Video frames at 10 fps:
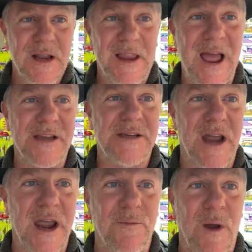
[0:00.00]
last
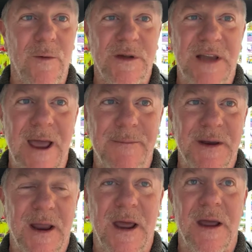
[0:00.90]
night while we slept,
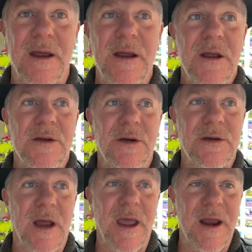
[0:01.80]
and took
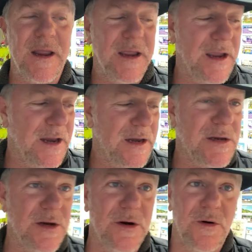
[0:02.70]
Diana
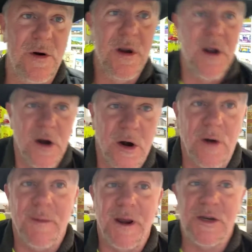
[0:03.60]
into
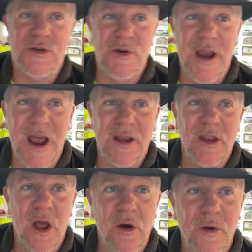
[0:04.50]
her ministry at
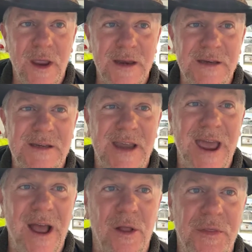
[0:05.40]
Logan's
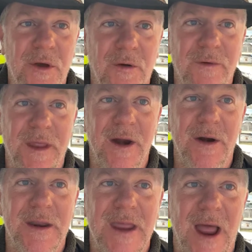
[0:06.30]
Health over there
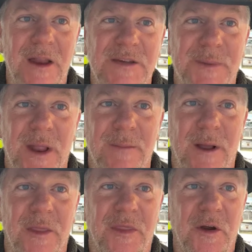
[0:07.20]
in Kalispell,
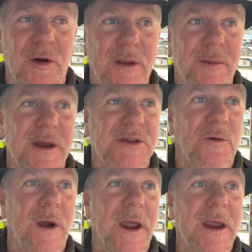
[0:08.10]
about 30 minutes
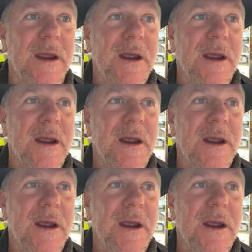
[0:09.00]
away,